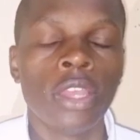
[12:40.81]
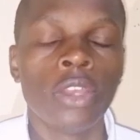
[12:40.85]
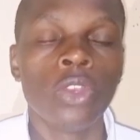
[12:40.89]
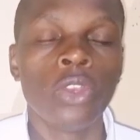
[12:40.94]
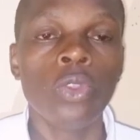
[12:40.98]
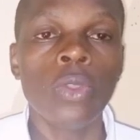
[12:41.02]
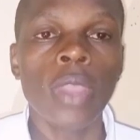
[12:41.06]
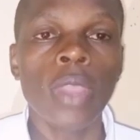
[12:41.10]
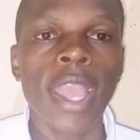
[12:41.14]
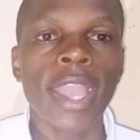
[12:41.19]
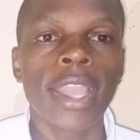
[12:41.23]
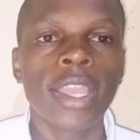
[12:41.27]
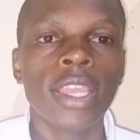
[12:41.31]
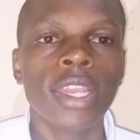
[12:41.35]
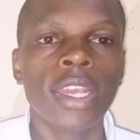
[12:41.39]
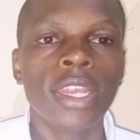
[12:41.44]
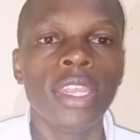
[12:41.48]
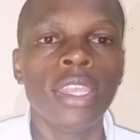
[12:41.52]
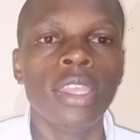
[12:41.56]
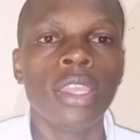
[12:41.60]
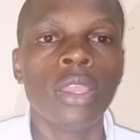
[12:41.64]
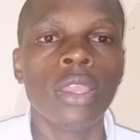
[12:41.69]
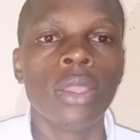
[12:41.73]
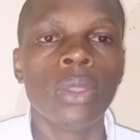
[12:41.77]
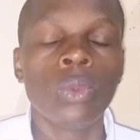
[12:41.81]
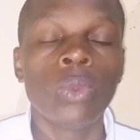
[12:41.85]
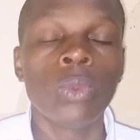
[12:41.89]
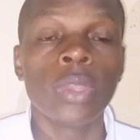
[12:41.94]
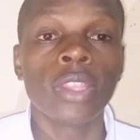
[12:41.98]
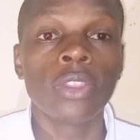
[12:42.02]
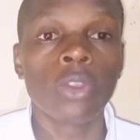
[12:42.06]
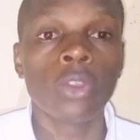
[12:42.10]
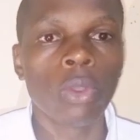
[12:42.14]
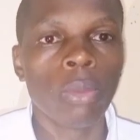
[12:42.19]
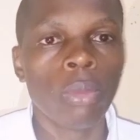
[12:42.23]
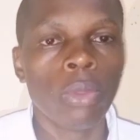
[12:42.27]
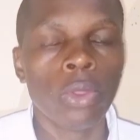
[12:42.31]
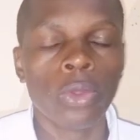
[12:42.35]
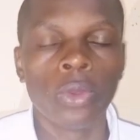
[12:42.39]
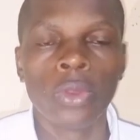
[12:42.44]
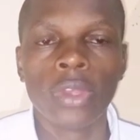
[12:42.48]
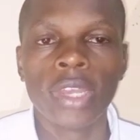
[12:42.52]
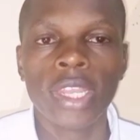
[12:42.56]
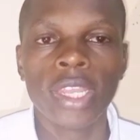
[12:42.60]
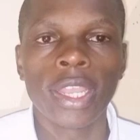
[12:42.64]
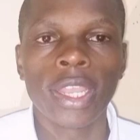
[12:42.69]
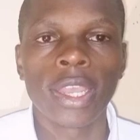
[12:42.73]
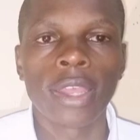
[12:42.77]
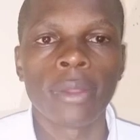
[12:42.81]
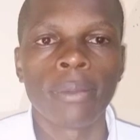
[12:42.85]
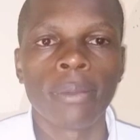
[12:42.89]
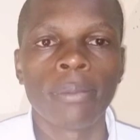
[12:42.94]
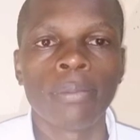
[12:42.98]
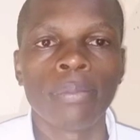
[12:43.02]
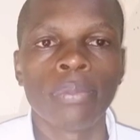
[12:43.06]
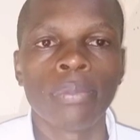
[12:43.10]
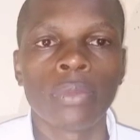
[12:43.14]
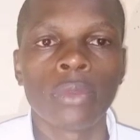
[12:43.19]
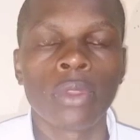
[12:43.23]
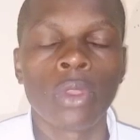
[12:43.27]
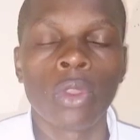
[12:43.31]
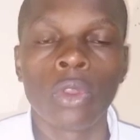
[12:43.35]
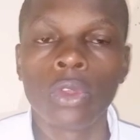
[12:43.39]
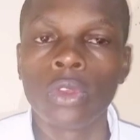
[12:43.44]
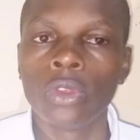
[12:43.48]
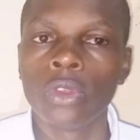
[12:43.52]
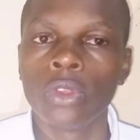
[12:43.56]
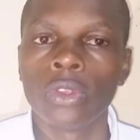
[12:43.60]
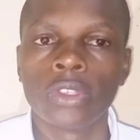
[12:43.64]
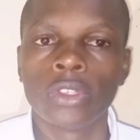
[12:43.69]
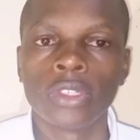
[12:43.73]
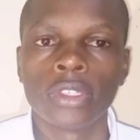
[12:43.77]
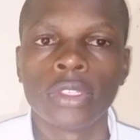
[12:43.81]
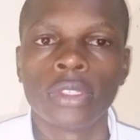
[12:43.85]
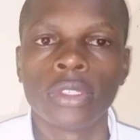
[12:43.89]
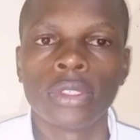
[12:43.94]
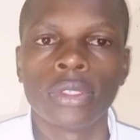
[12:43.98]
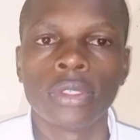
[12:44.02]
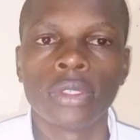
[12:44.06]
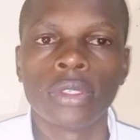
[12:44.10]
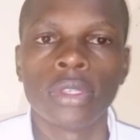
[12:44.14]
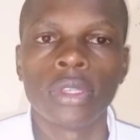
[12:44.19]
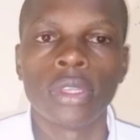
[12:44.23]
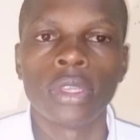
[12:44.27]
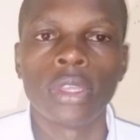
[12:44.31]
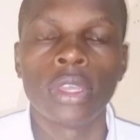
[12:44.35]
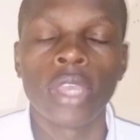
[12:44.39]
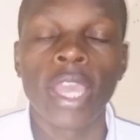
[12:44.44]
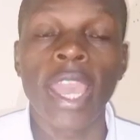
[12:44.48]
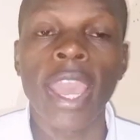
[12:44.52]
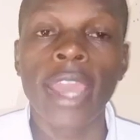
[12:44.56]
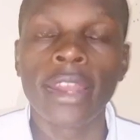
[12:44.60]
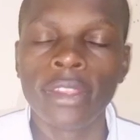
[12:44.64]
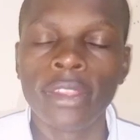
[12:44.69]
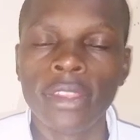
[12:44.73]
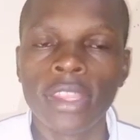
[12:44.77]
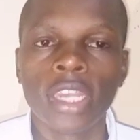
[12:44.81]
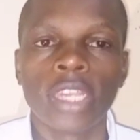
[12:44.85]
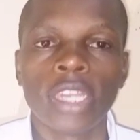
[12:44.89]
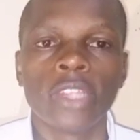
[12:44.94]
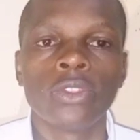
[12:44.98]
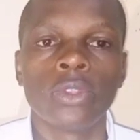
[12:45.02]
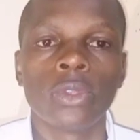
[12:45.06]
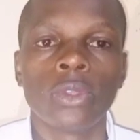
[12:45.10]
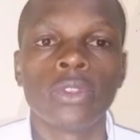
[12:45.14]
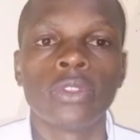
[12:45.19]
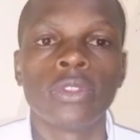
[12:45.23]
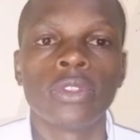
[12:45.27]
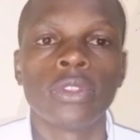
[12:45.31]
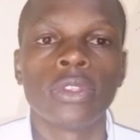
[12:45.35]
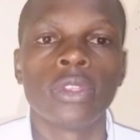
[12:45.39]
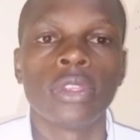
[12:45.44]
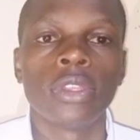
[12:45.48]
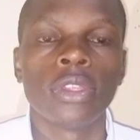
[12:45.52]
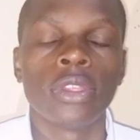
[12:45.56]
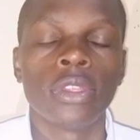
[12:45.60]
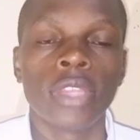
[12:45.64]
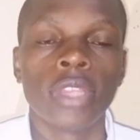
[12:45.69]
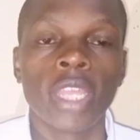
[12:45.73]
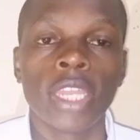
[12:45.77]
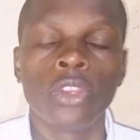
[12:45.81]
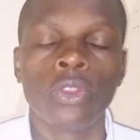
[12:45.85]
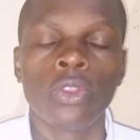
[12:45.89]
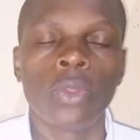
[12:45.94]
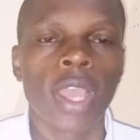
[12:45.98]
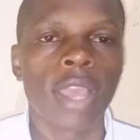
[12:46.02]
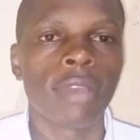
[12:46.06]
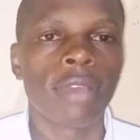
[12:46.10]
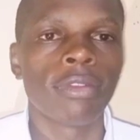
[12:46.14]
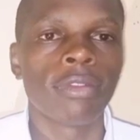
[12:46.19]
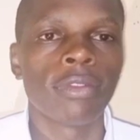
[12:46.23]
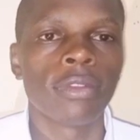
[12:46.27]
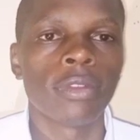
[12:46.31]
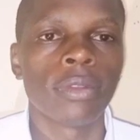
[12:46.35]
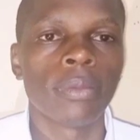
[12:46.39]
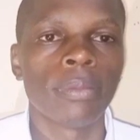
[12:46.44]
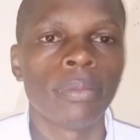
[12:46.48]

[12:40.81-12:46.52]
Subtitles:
Do you agree with Oburu Odinga or not, and the reasons that you have?